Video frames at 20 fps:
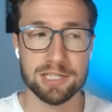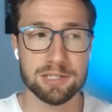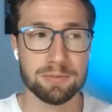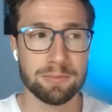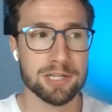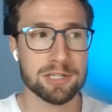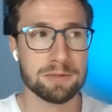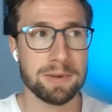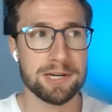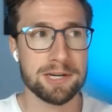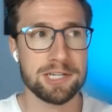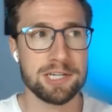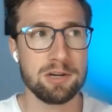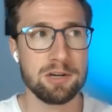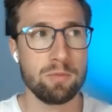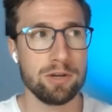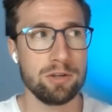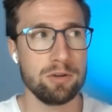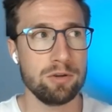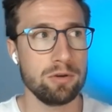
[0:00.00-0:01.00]
but especially
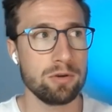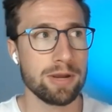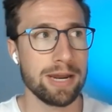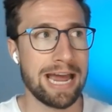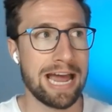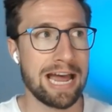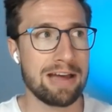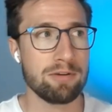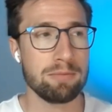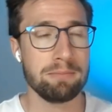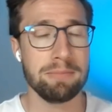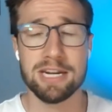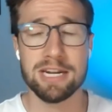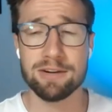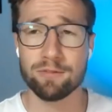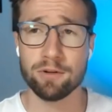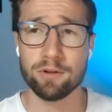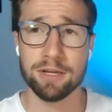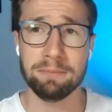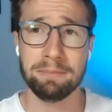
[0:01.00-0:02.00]
when you can have a
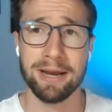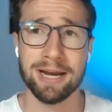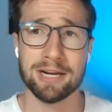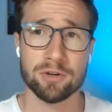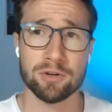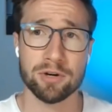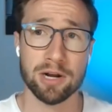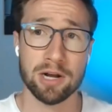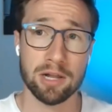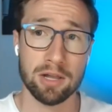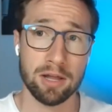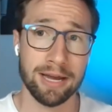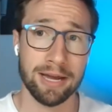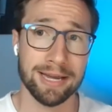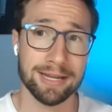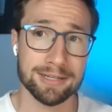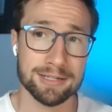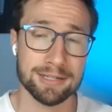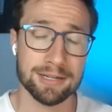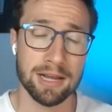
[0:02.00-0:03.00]
meaningful impact on a
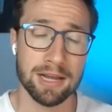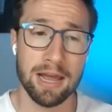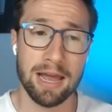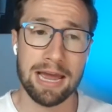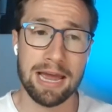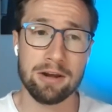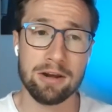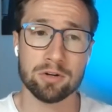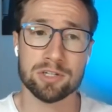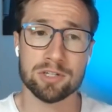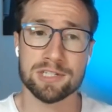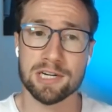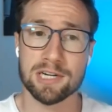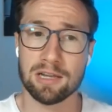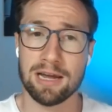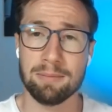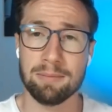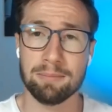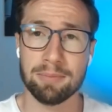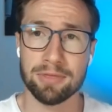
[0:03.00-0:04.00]
client and not just a
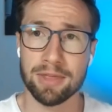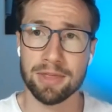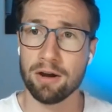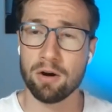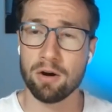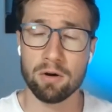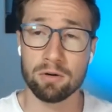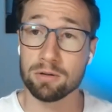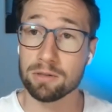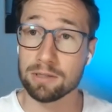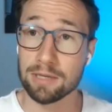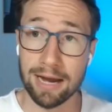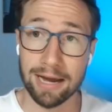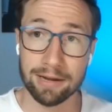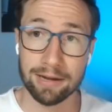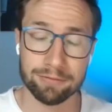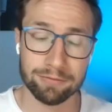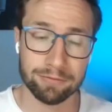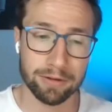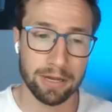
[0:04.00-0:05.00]
client, but their whole
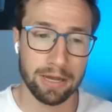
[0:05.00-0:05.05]
life.